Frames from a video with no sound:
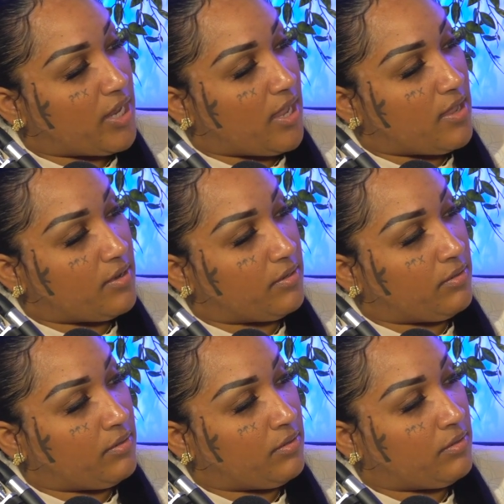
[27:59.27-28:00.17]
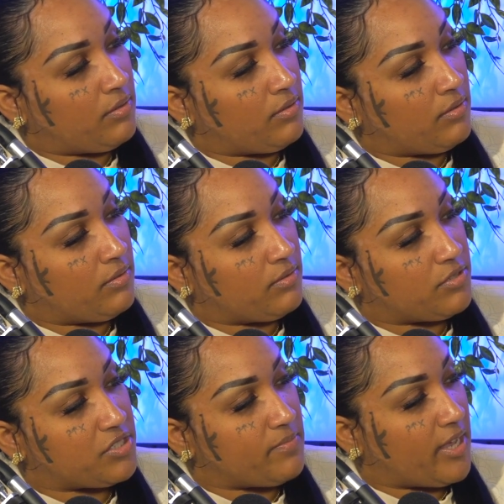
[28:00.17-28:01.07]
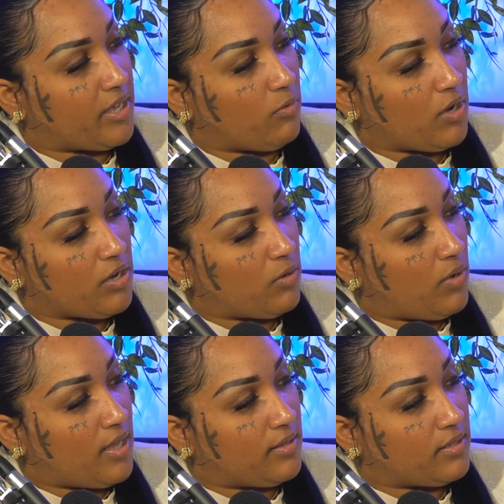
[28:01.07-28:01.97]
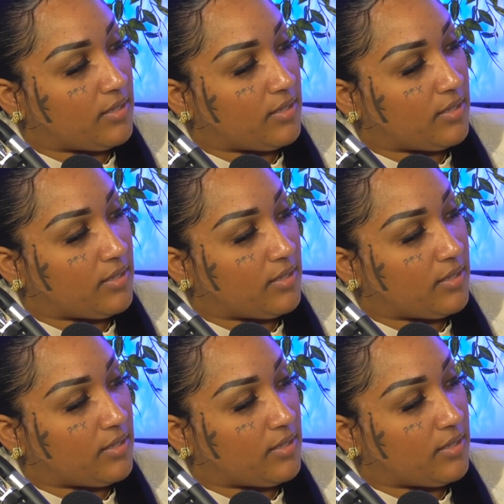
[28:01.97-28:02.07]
and just make it work or what?